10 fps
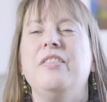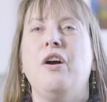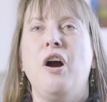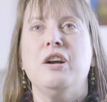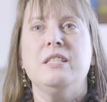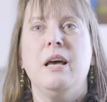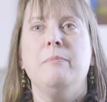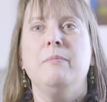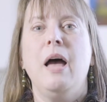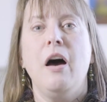There are
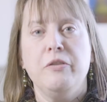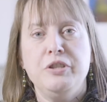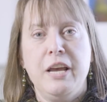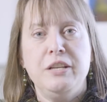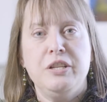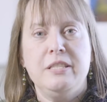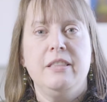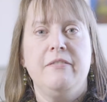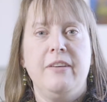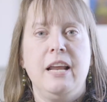some other changes
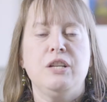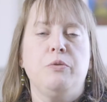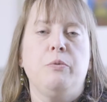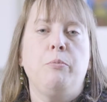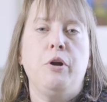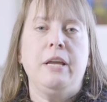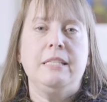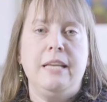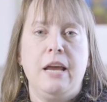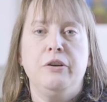in the financial
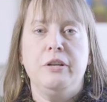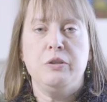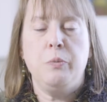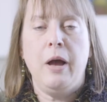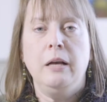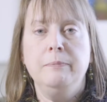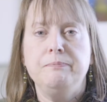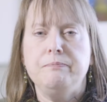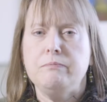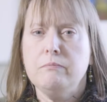reporting standard as well.
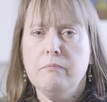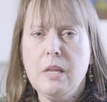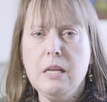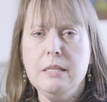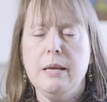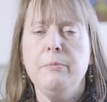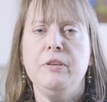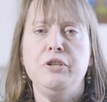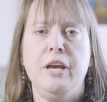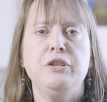Some
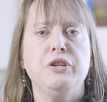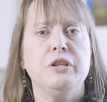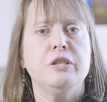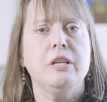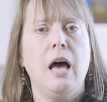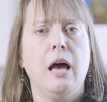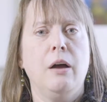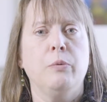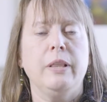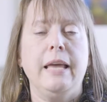of the changes
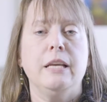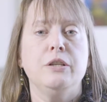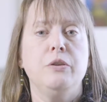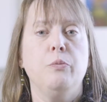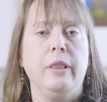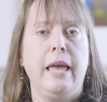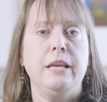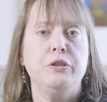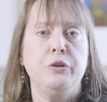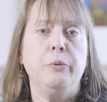
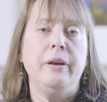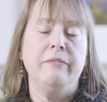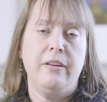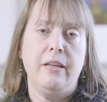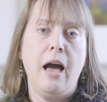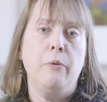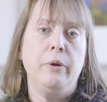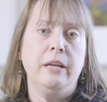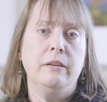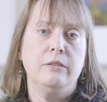relate to how
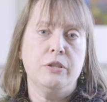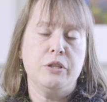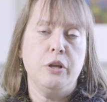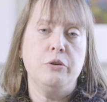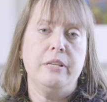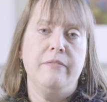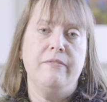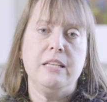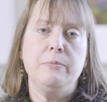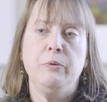we disclose
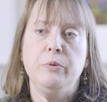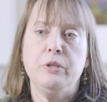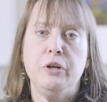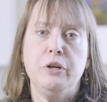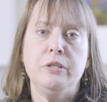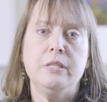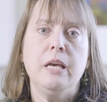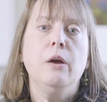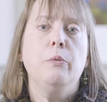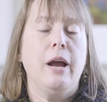investment returns.
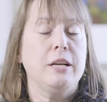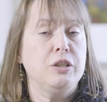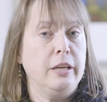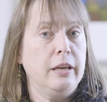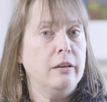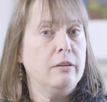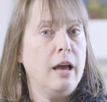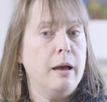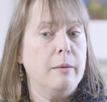We're actually